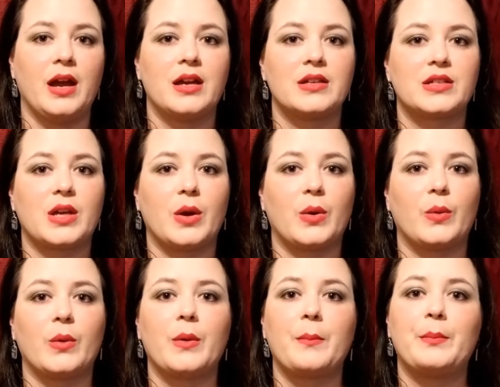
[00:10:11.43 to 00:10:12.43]
So
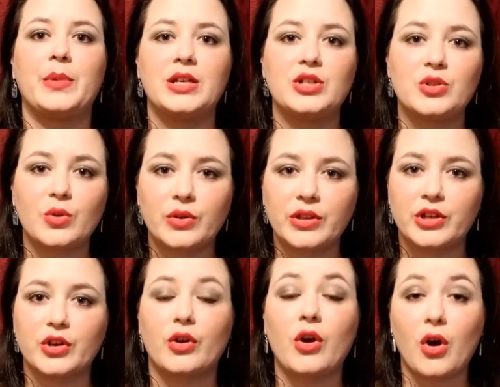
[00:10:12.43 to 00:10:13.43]
be sure that
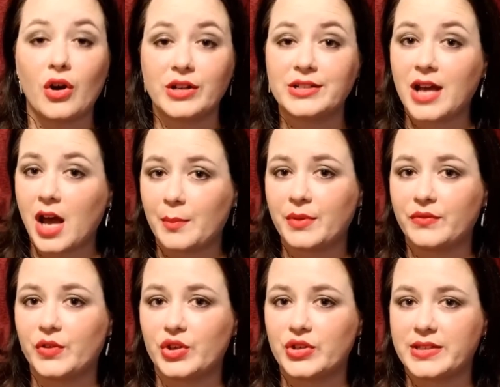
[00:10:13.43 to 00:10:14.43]
you're on top of
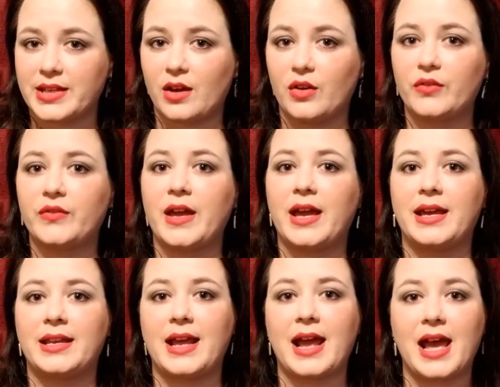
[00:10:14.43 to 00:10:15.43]
yourself
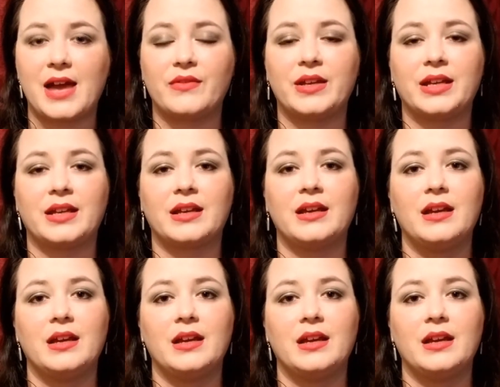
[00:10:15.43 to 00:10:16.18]
and having,